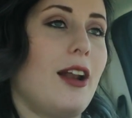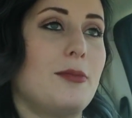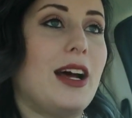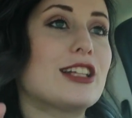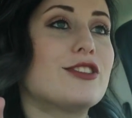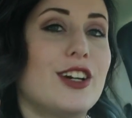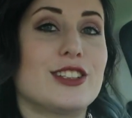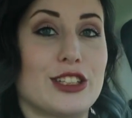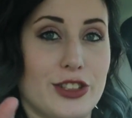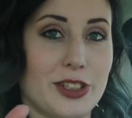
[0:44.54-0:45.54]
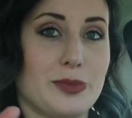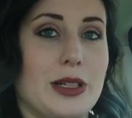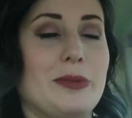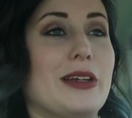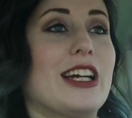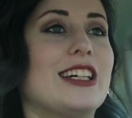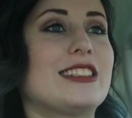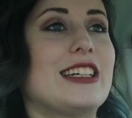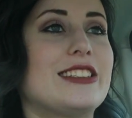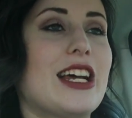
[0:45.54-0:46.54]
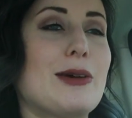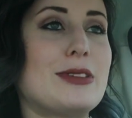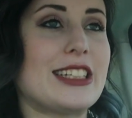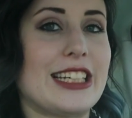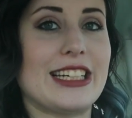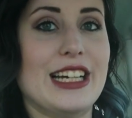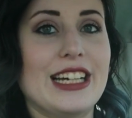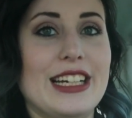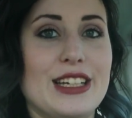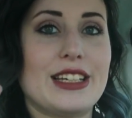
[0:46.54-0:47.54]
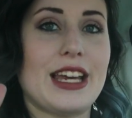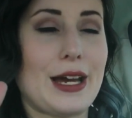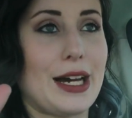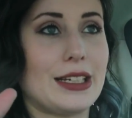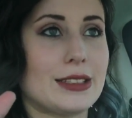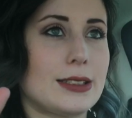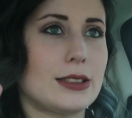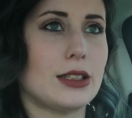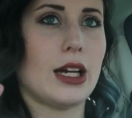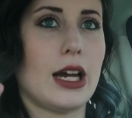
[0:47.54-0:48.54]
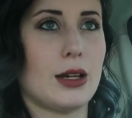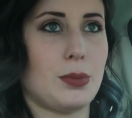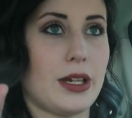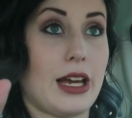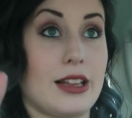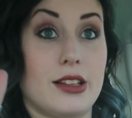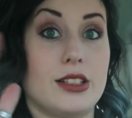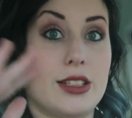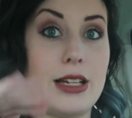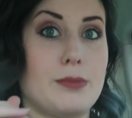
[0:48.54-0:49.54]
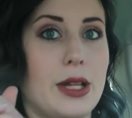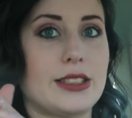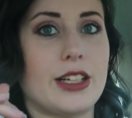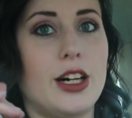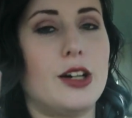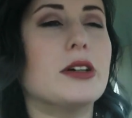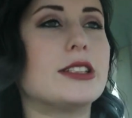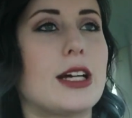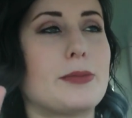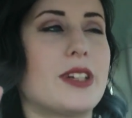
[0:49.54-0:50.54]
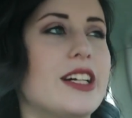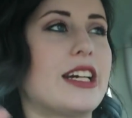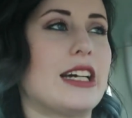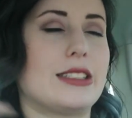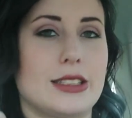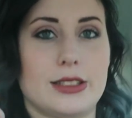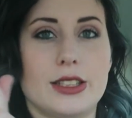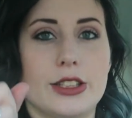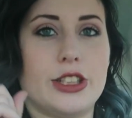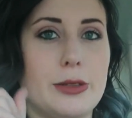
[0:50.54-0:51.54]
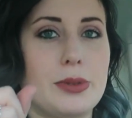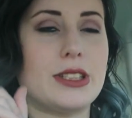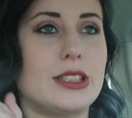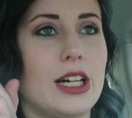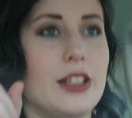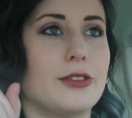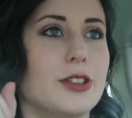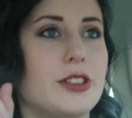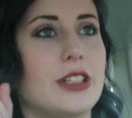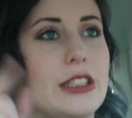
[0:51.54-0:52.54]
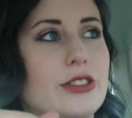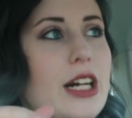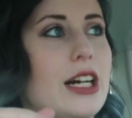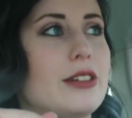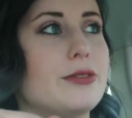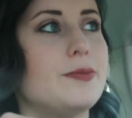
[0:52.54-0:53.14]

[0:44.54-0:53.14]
Well, not as far as I should be, because I stopped to get gas at the same place I always stop to get gas, because it's the cheapest on the route that I drive.